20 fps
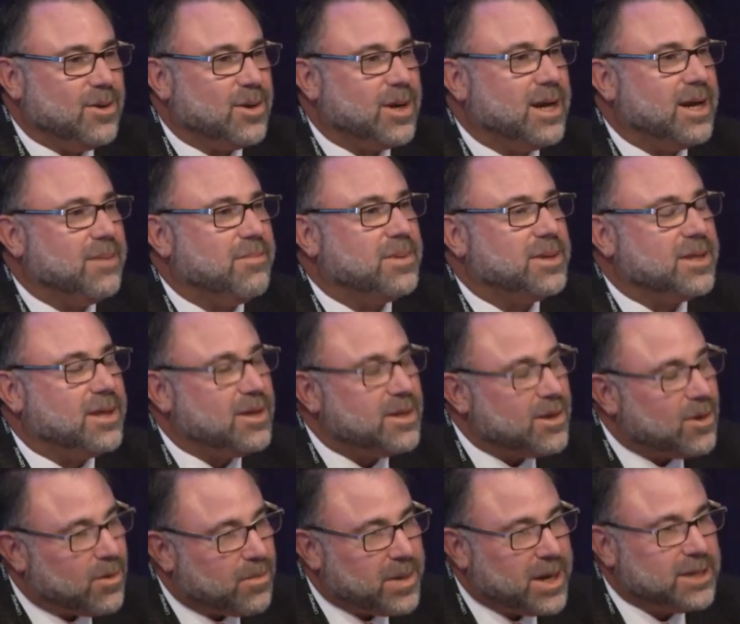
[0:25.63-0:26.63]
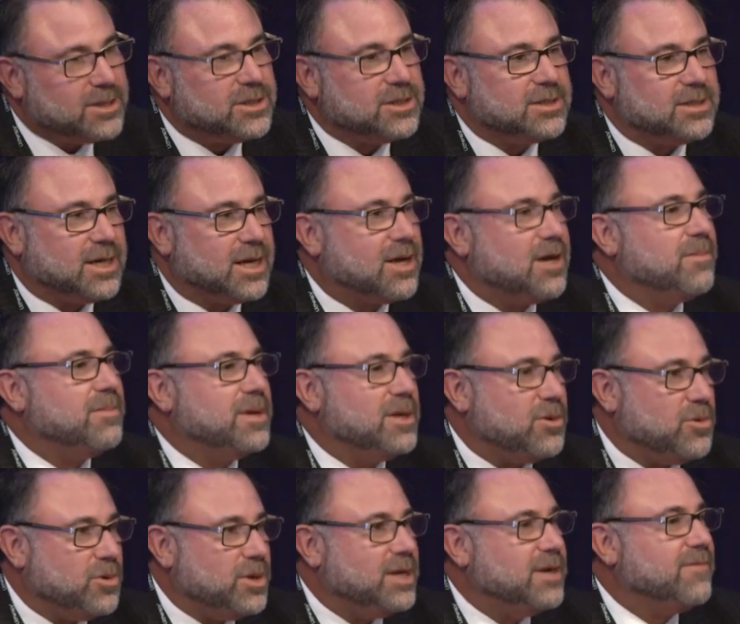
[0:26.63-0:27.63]
Okay, but then there are patients that come
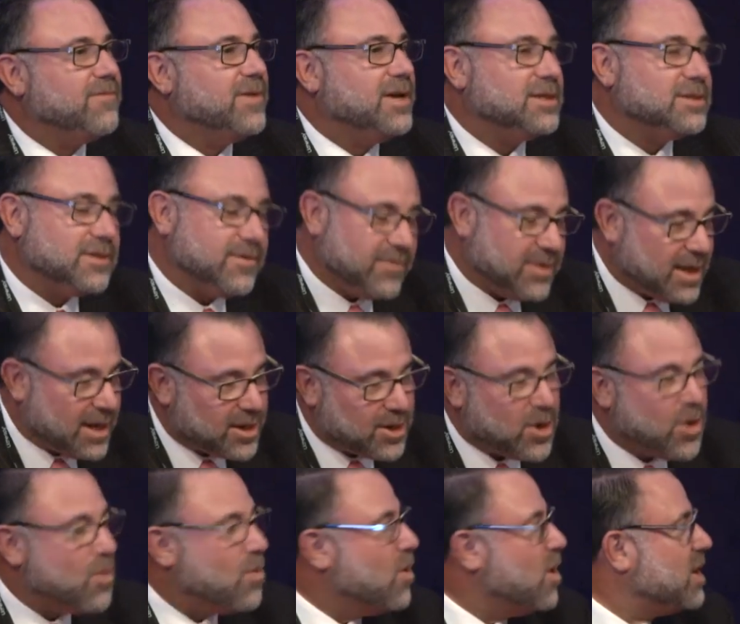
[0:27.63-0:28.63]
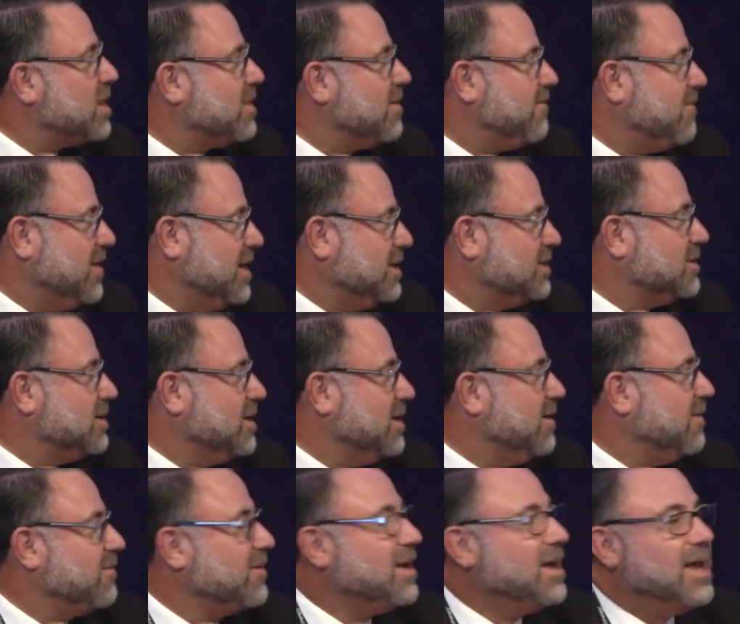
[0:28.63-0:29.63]
in who need a facelift that don't want the
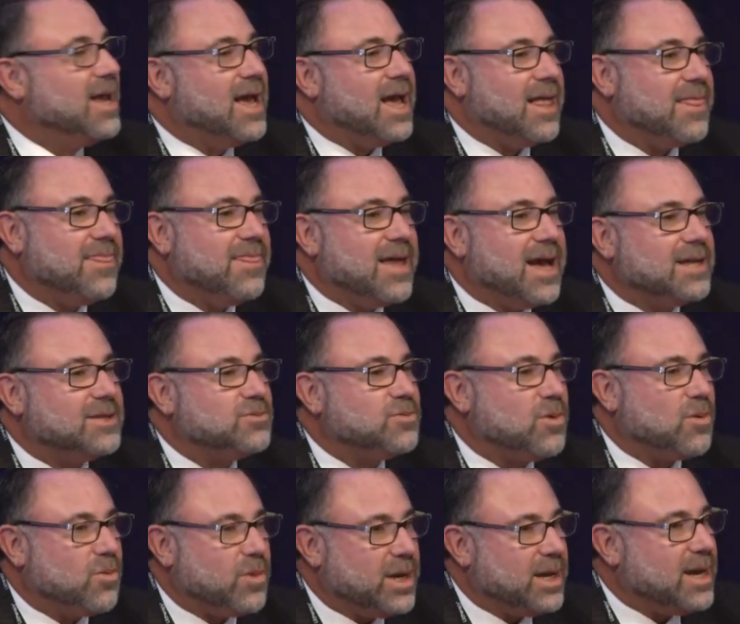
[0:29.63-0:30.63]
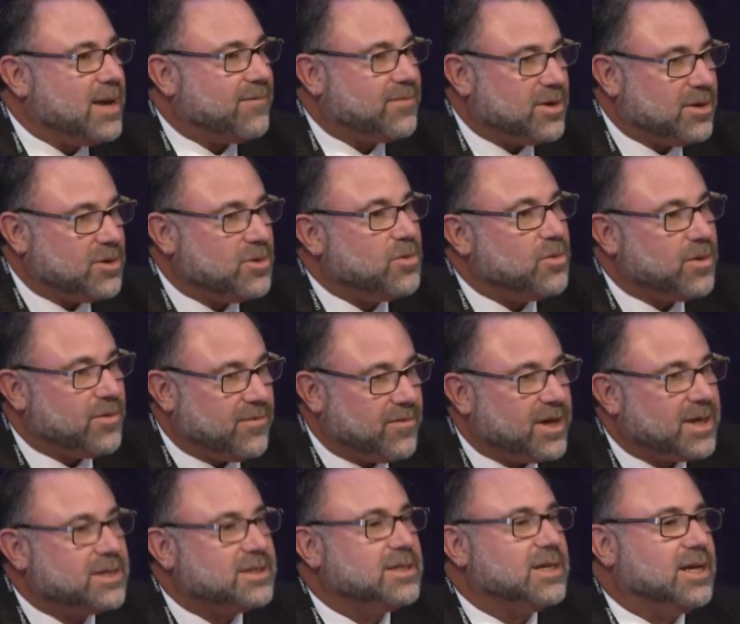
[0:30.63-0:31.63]
facelift, and that's where we have to do what
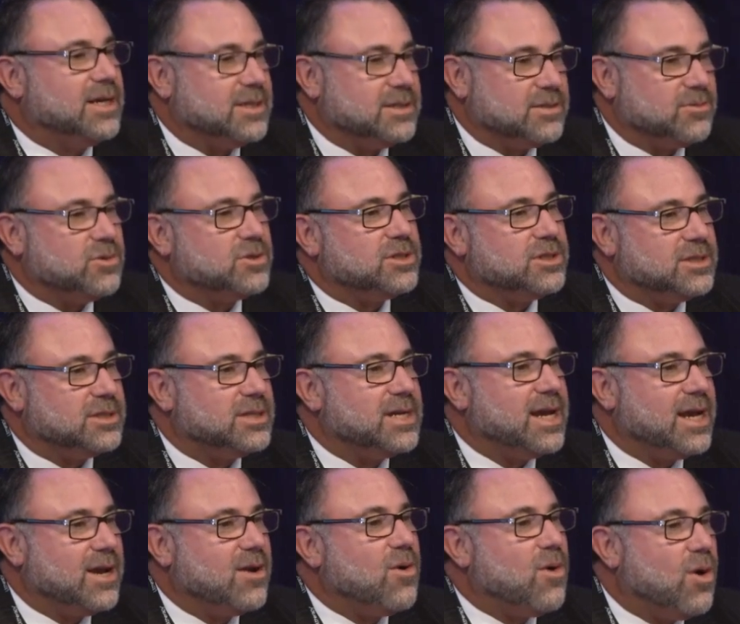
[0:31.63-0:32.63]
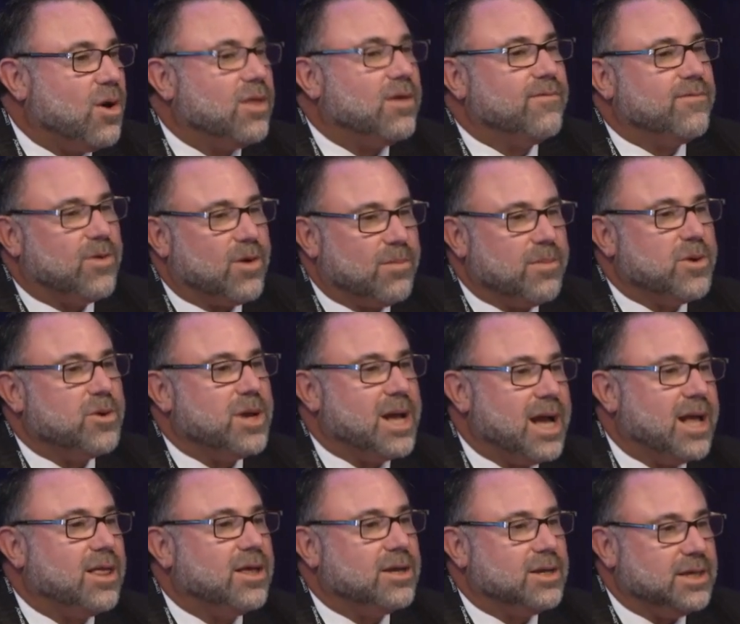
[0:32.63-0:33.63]
Vic says, which is take all of our
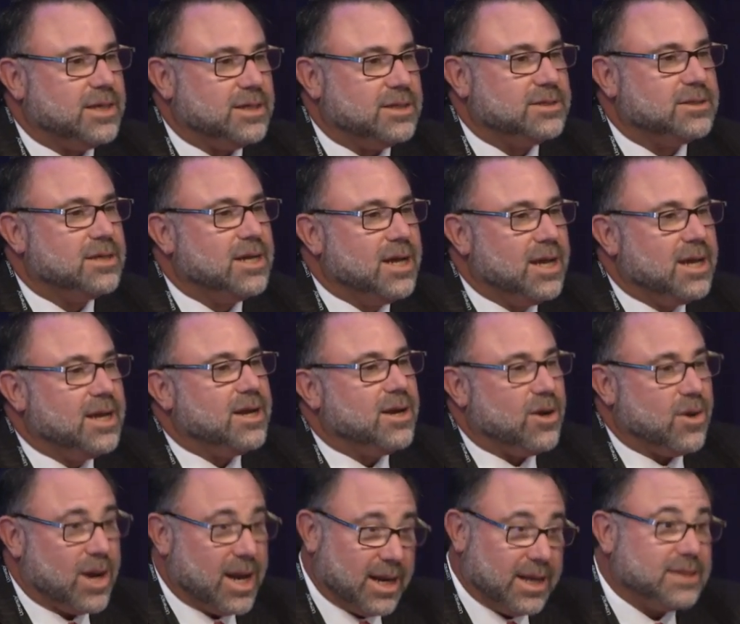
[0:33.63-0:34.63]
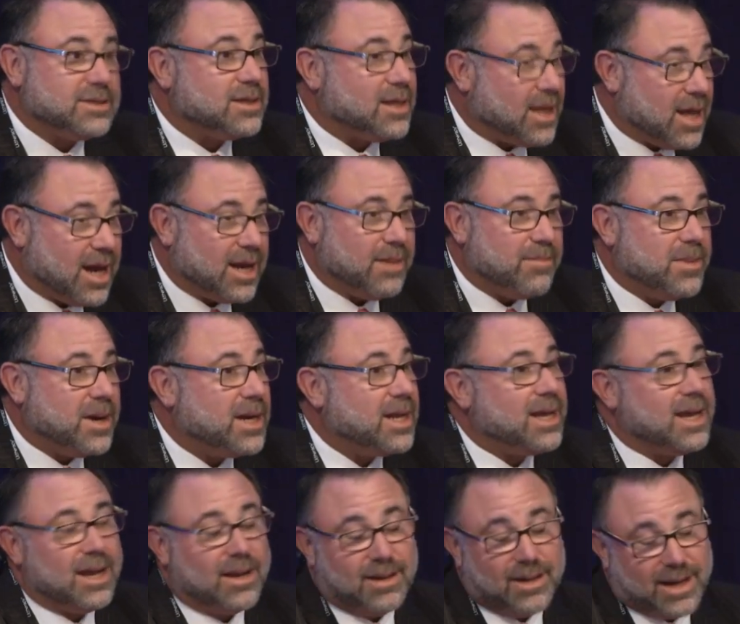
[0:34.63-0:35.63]
modalities. You know, and it's a lot of
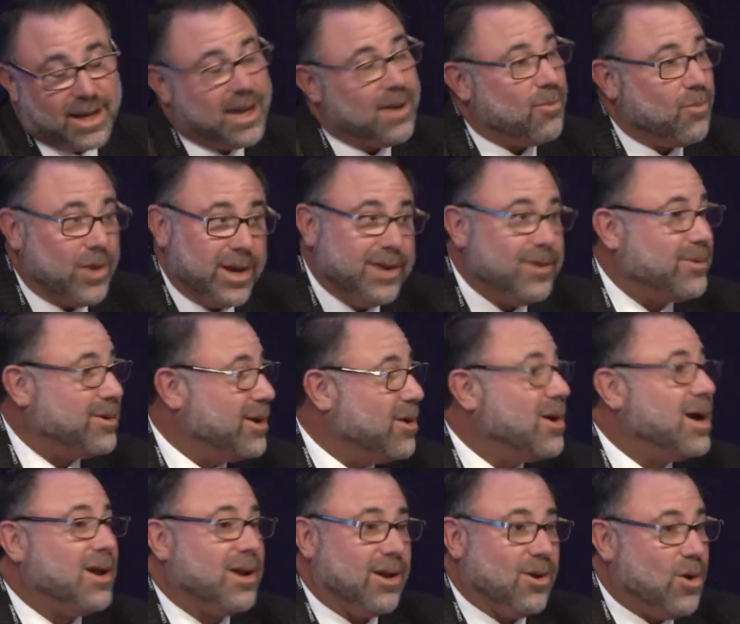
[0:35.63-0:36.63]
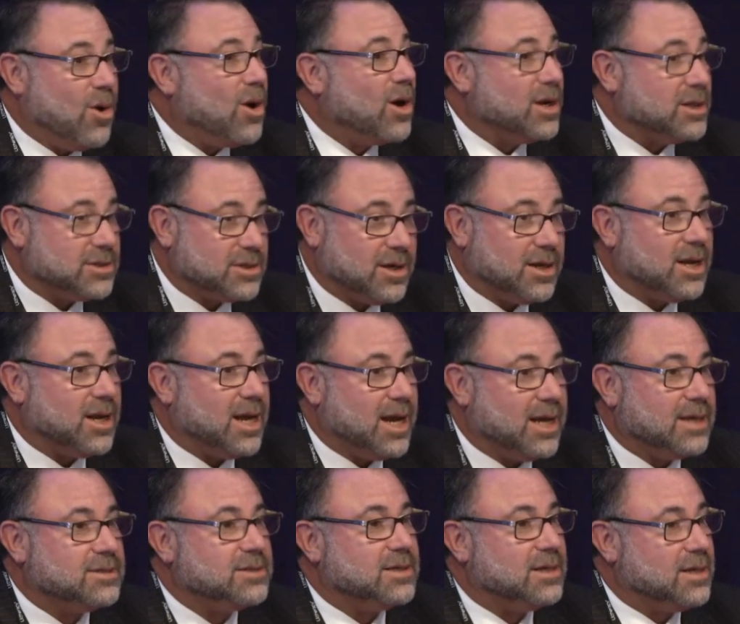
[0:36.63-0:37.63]
money. And again, we don't know how long it's going to
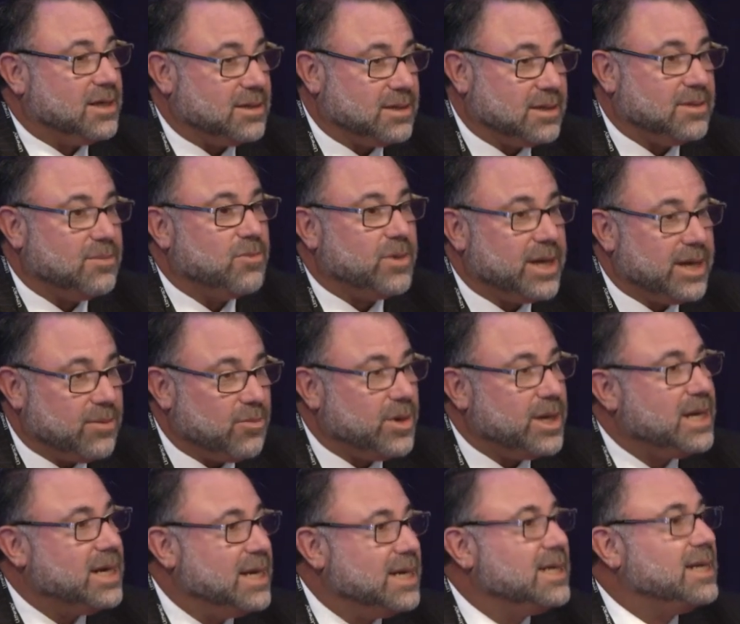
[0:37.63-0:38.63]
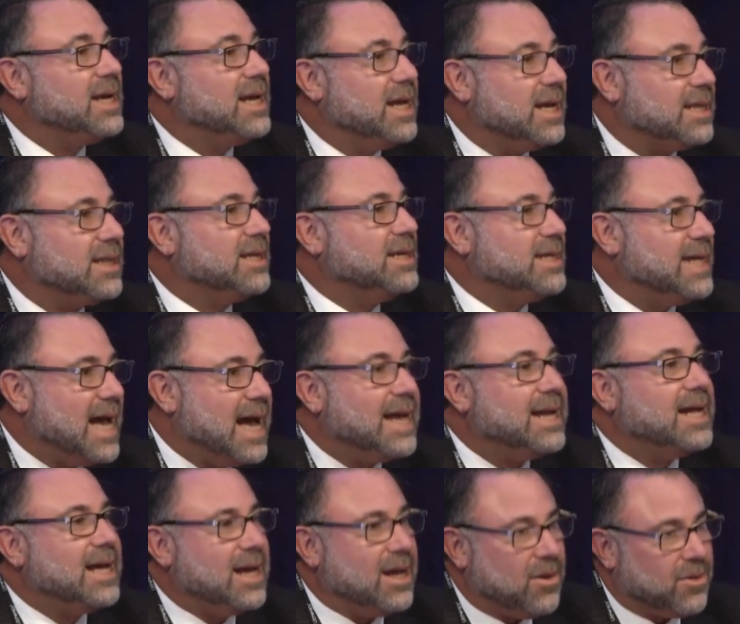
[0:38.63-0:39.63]
last. And uh, we, we need to get the
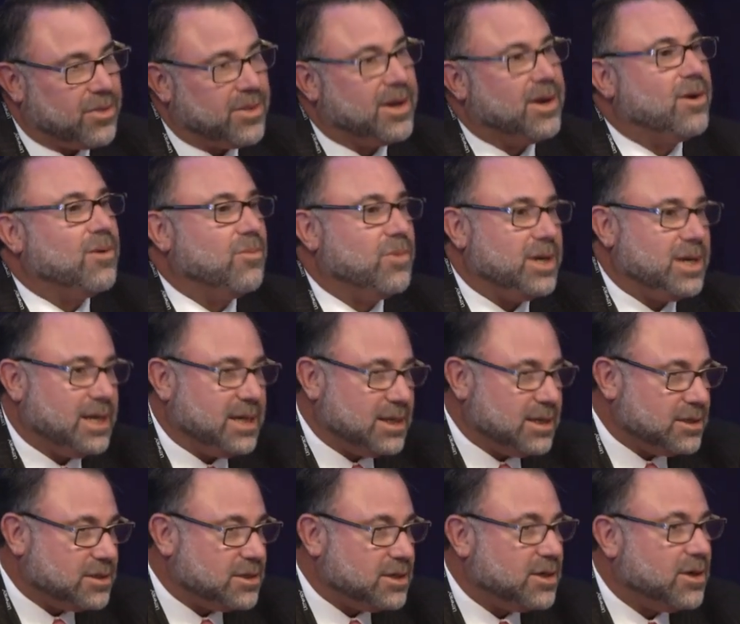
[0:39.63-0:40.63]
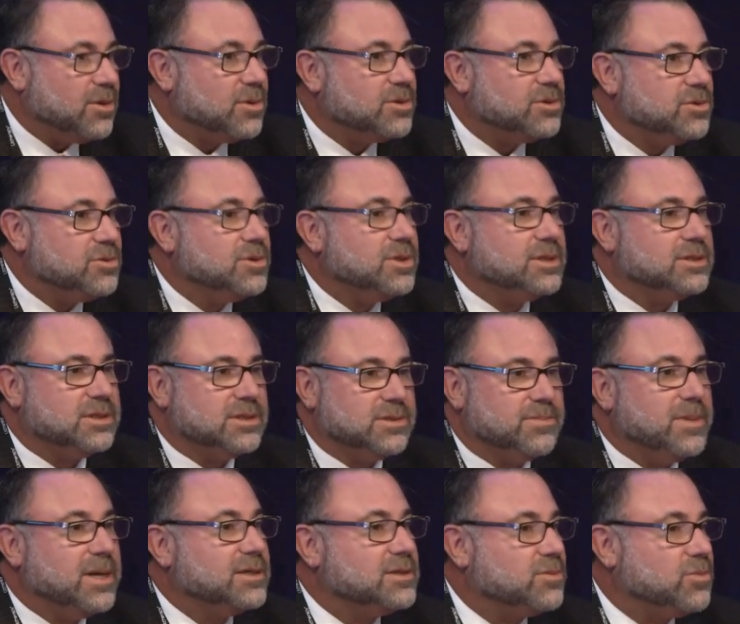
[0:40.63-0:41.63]
data out there. We need to, you know, do this
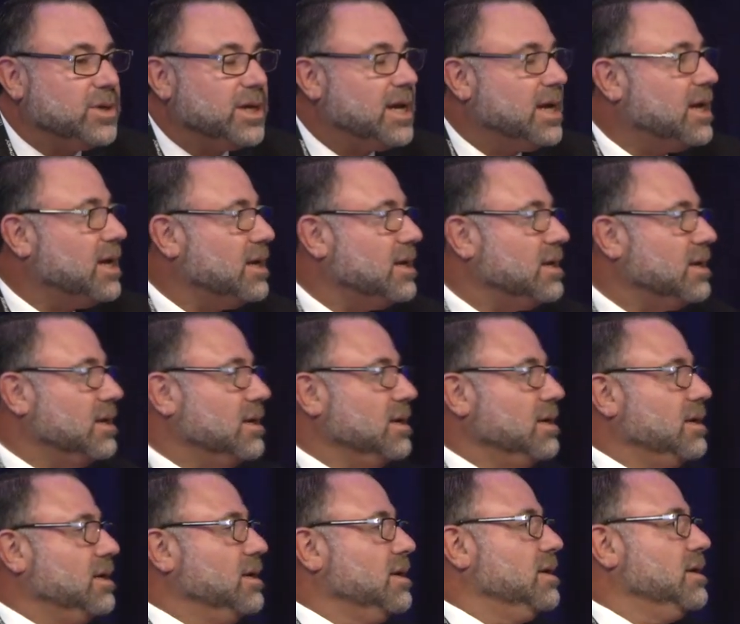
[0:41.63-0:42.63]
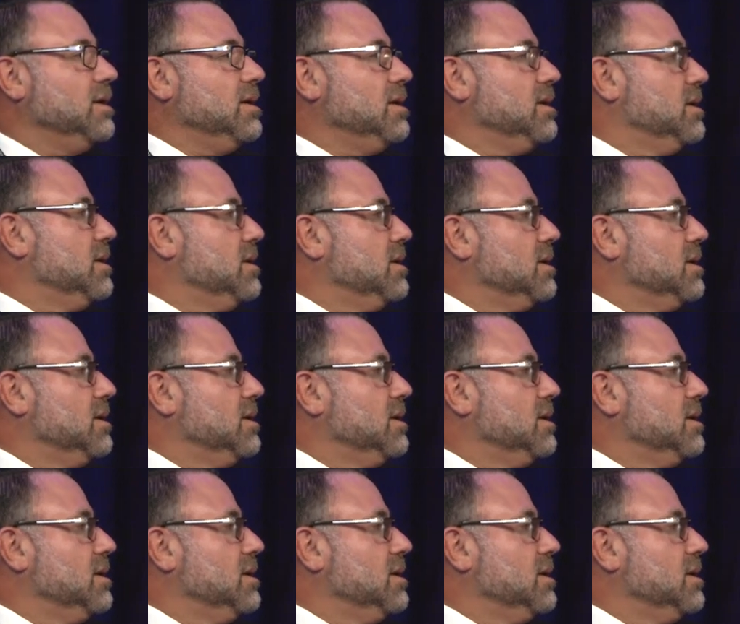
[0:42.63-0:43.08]
as best we can. Jill.